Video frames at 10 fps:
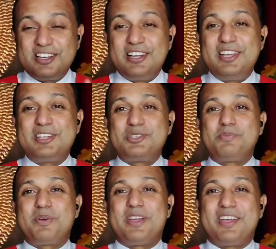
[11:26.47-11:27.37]
heard his
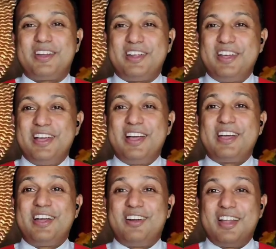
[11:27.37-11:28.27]
prayer.
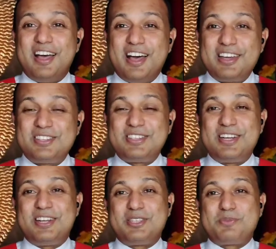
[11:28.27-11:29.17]
God
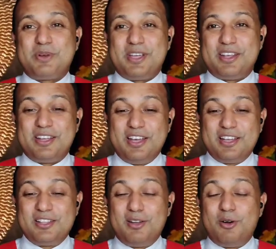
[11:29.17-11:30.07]
answered his prayer.
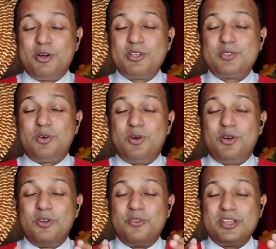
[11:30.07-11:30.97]
The Lord is
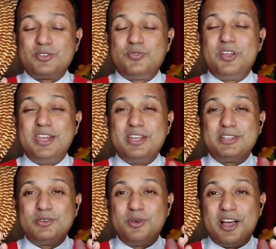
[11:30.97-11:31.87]
always
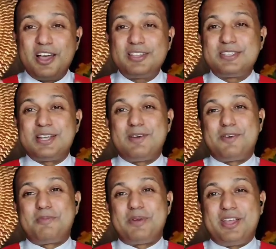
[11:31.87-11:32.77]
willing to answer
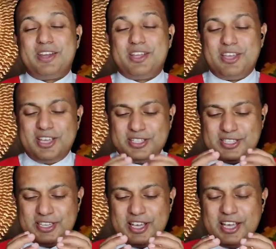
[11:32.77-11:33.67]
our prayer.
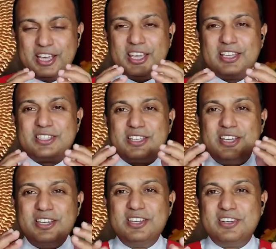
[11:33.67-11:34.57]
His
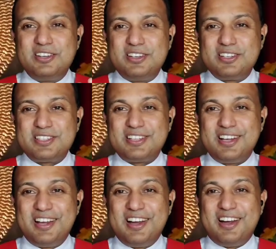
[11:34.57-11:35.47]
his
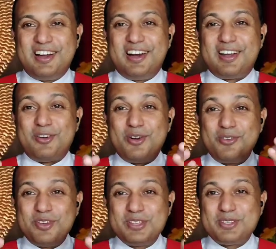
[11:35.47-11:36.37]
ears are
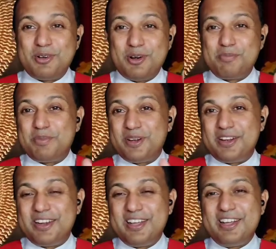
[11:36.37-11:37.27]
always
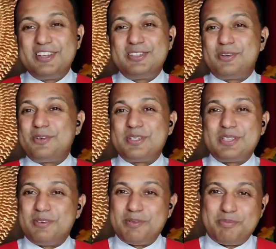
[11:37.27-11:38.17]
open
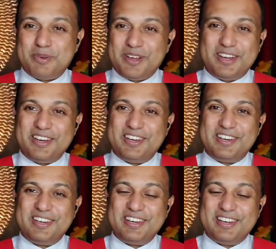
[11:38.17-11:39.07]
towards our prayer.
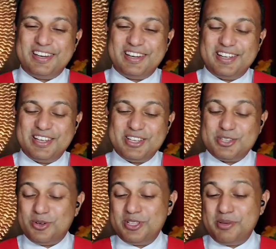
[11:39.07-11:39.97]

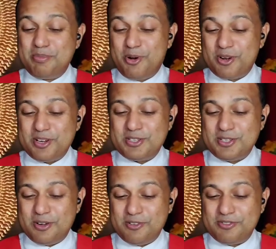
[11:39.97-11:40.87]
So, the
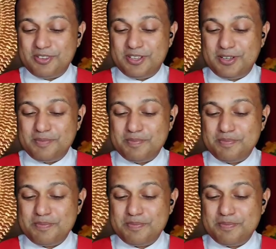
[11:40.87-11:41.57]
importance of uh,